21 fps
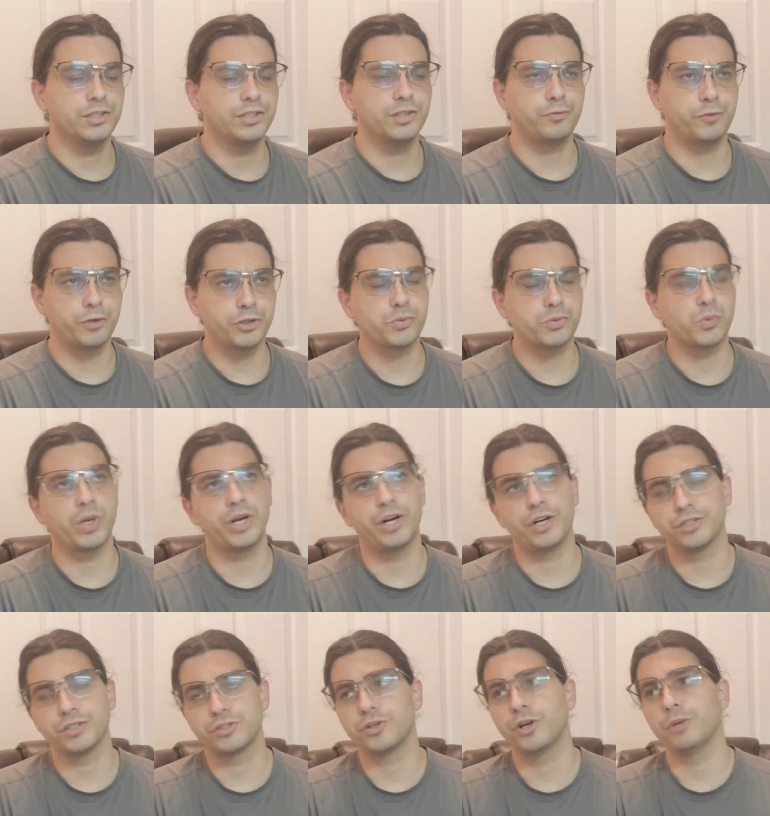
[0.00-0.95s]
Your first
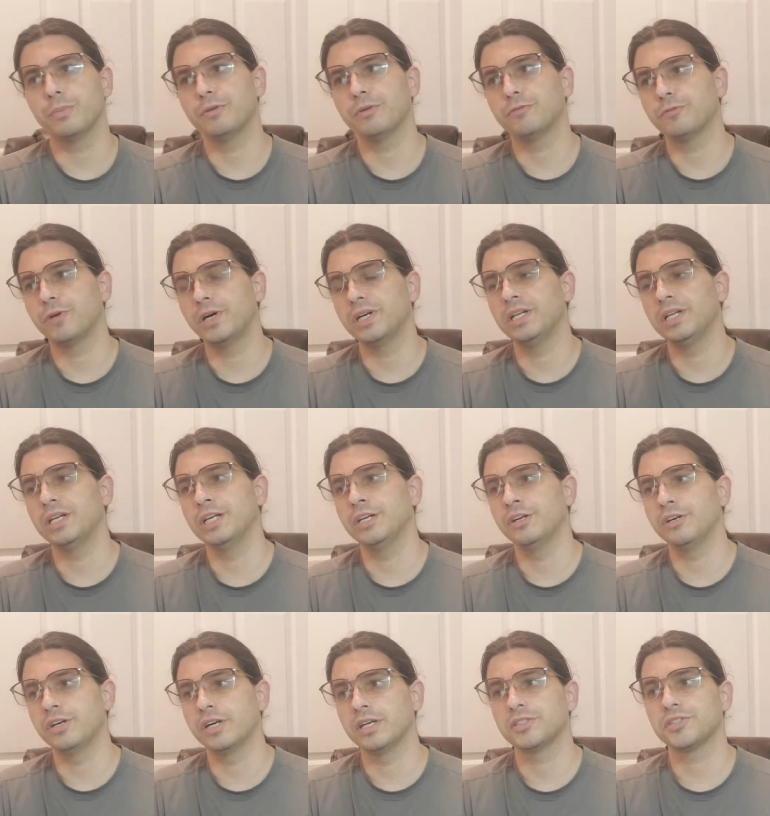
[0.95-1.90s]
winter is going to be fun and
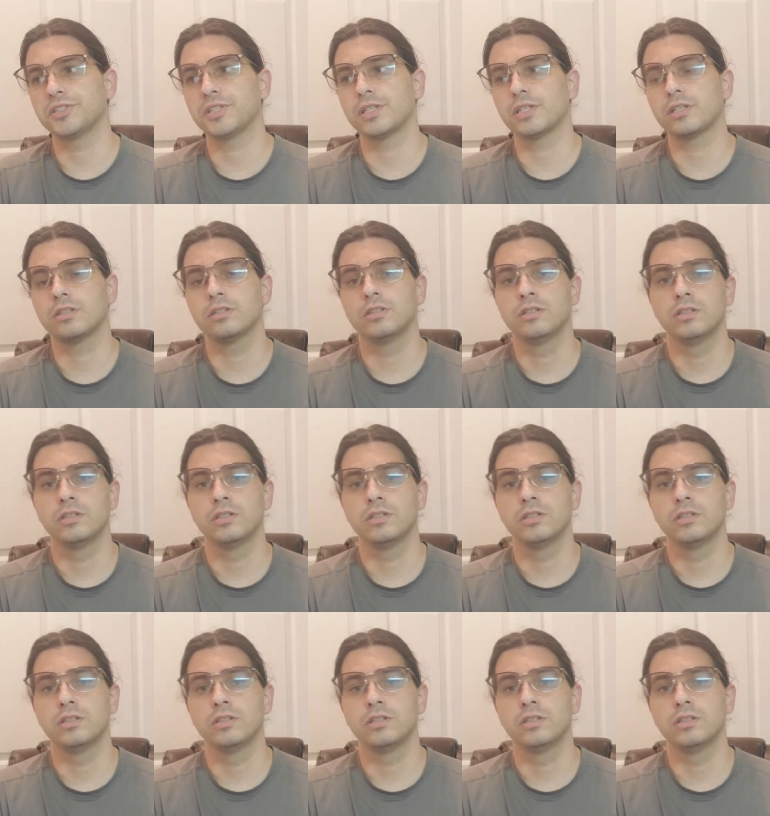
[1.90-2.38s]
interesting.